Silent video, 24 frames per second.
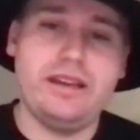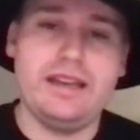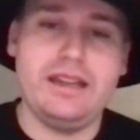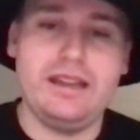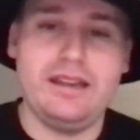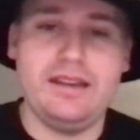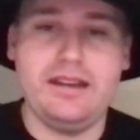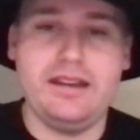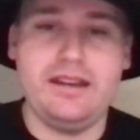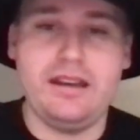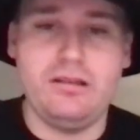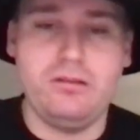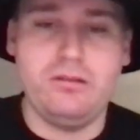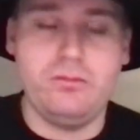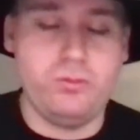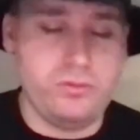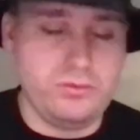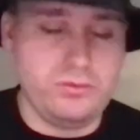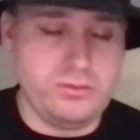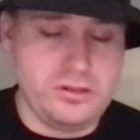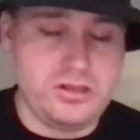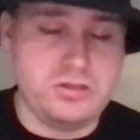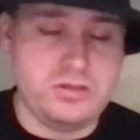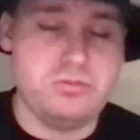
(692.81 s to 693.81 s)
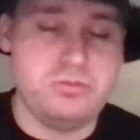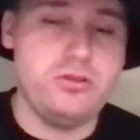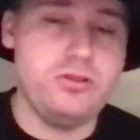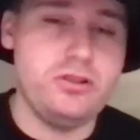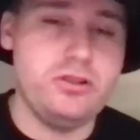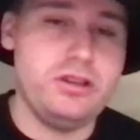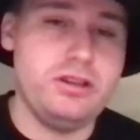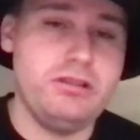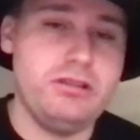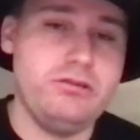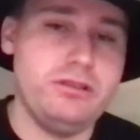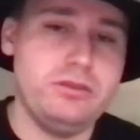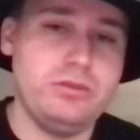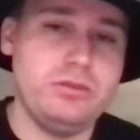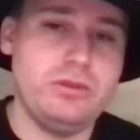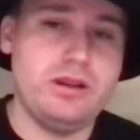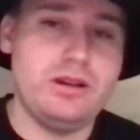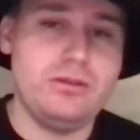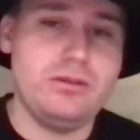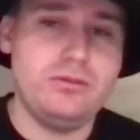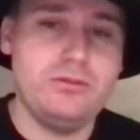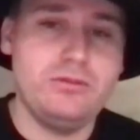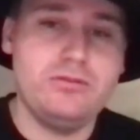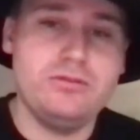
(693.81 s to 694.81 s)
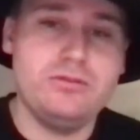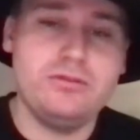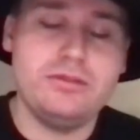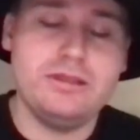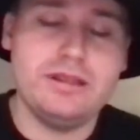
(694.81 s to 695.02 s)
and will support you as well.